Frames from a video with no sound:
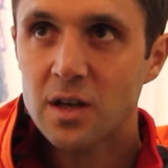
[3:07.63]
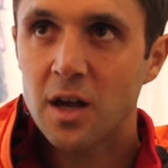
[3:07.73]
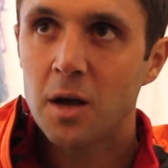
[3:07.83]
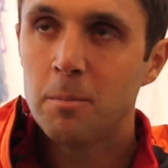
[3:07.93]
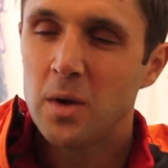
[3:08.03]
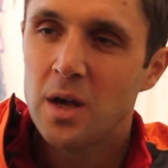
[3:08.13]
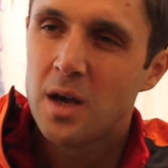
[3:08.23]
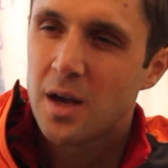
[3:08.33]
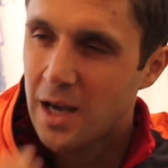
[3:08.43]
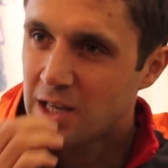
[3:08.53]

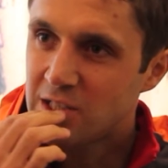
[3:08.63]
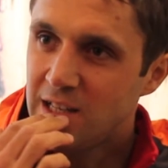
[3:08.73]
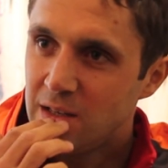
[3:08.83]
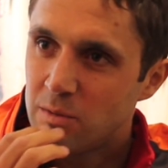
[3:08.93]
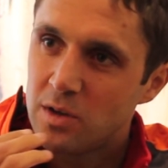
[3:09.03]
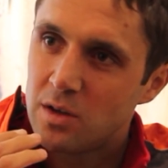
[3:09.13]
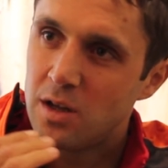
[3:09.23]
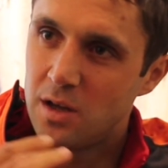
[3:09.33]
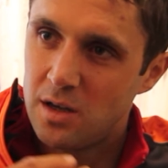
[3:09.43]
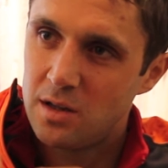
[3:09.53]
Actually,
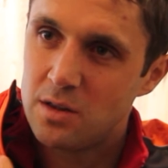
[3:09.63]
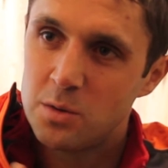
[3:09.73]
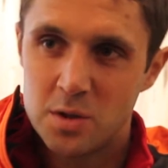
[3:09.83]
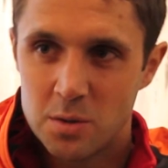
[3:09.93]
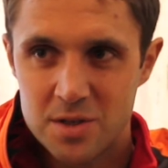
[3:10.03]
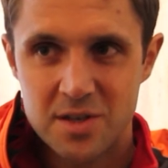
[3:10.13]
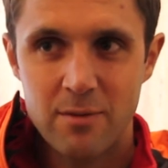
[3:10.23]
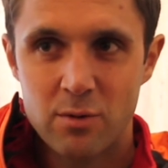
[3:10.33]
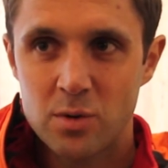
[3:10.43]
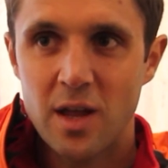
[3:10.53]
there were
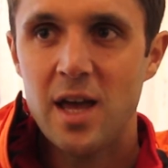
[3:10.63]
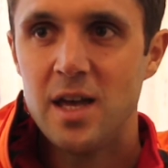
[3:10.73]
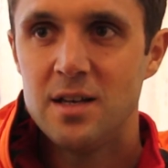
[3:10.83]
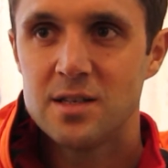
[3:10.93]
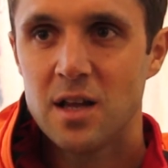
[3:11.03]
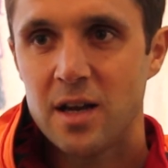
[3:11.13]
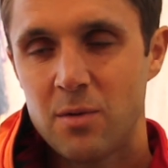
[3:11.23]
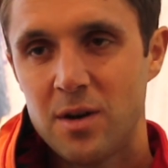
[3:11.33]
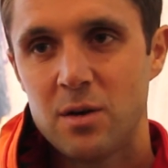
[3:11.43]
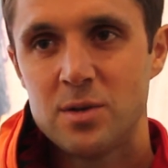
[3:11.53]
several days
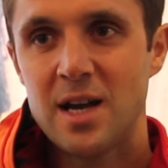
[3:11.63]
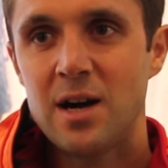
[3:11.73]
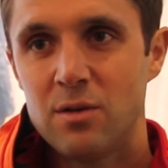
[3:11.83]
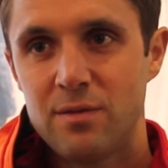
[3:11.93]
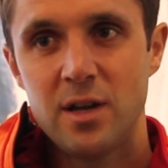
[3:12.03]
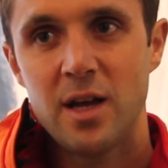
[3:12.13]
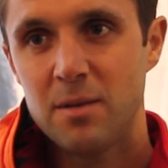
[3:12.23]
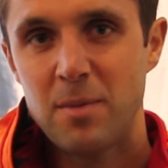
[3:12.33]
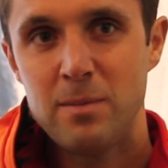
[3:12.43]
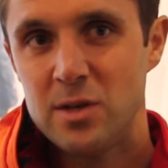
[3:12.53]
like when I was out for
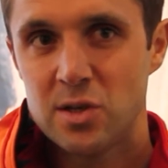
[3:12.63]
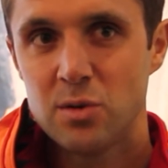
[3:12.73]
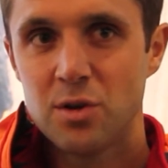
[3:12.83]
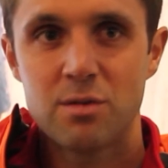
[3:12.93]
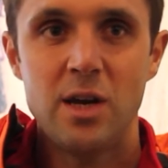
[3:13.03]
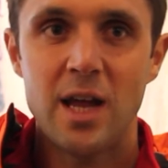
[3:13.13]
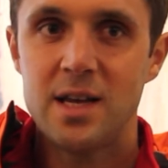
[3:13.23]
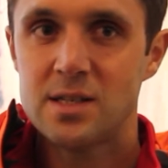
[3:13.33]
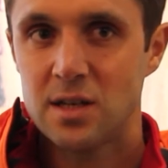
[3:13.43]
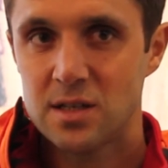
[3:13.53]
like maybe 2 or 3
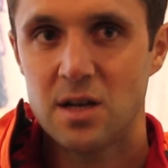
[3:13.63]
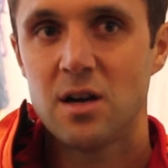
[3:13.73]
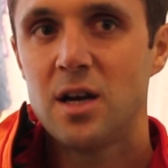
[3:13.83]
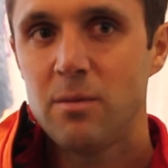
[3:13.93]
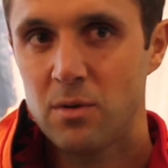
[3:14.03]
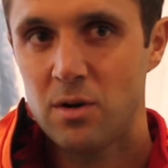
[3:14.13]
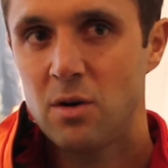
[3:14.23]
days at a time